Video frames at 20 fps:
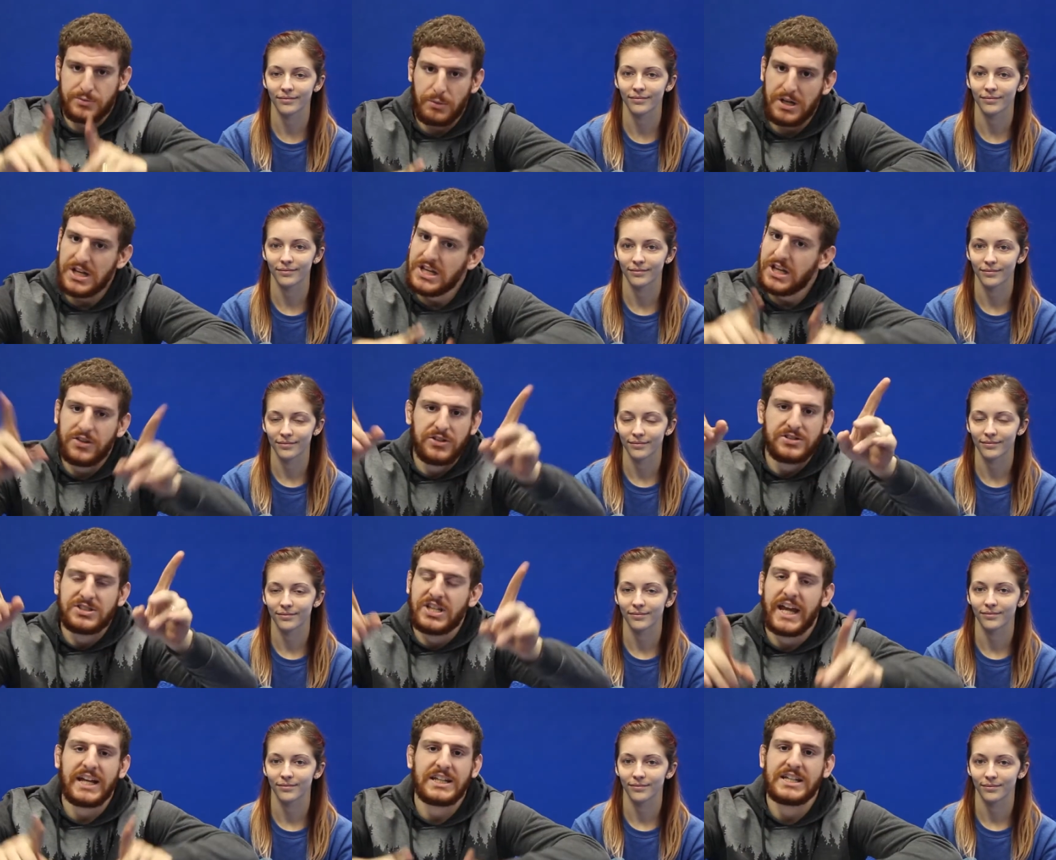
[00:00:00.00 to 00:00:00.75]
Speaker 1: Many other
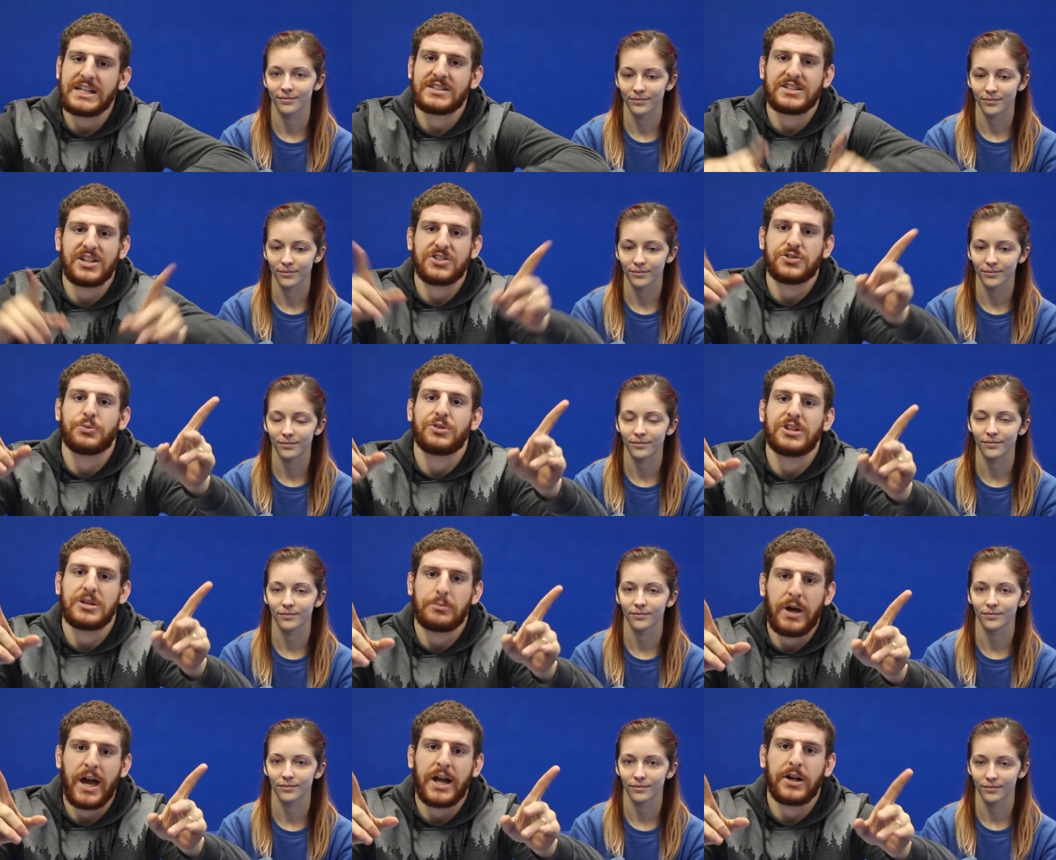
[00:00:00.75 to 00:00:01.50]
techniques doesn't
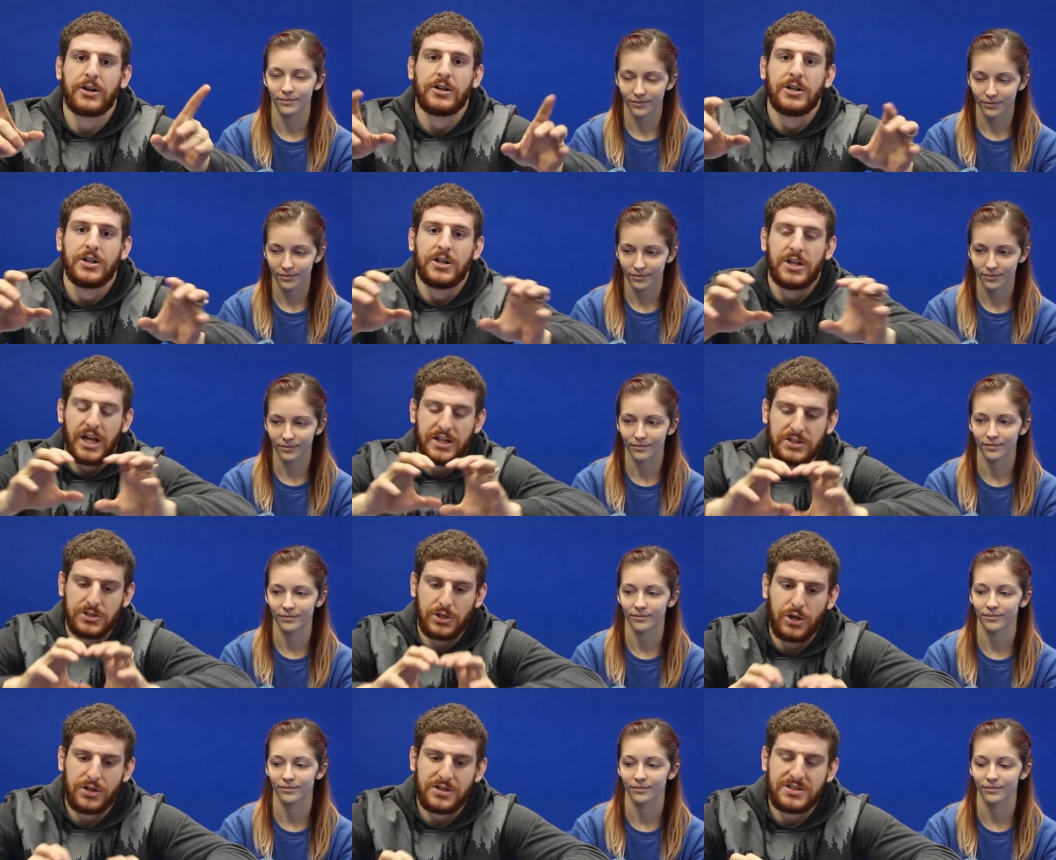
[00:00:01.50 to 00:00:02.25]
really matter
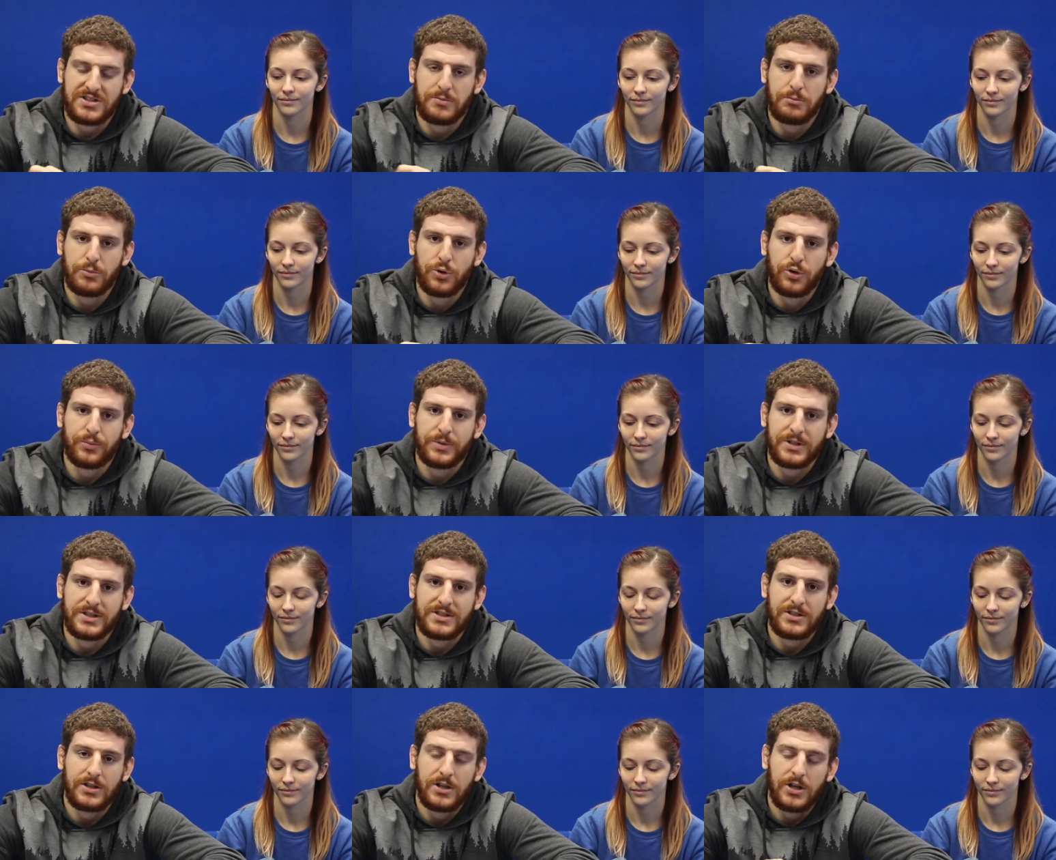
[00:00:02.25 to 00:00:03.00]
as long as the
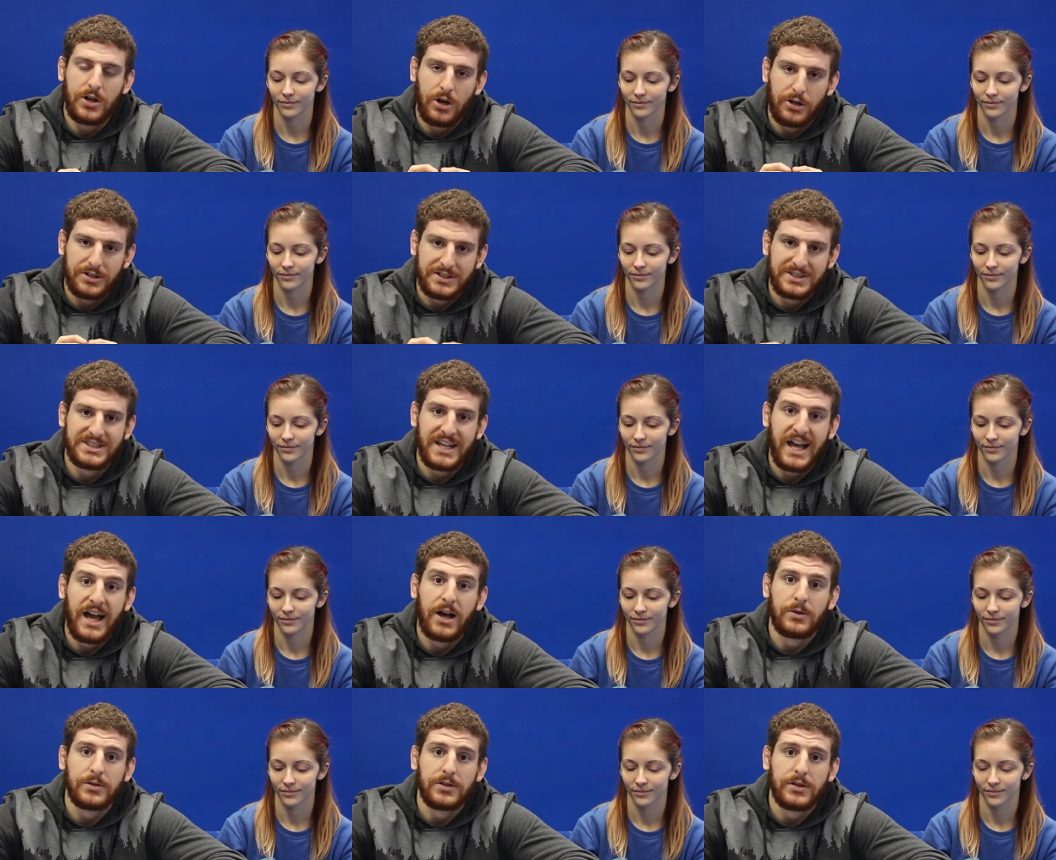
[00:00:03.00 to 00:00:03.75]
movements are
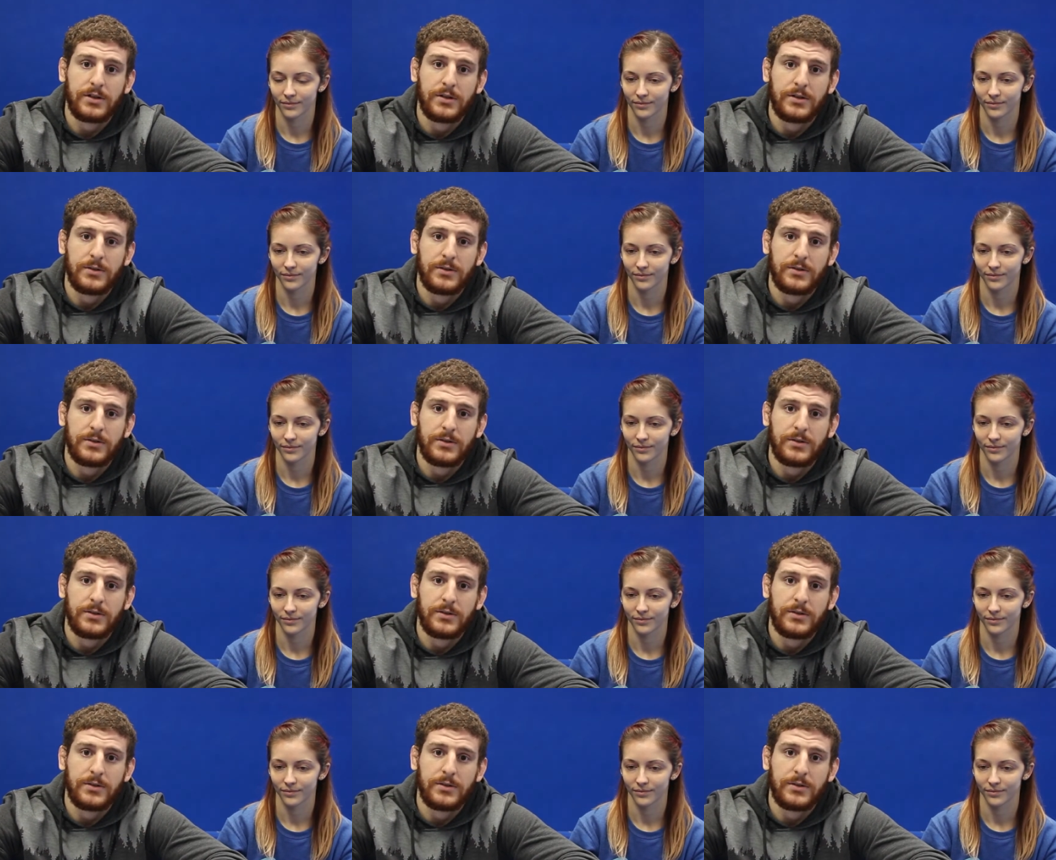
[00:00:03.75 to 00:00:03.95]
sound.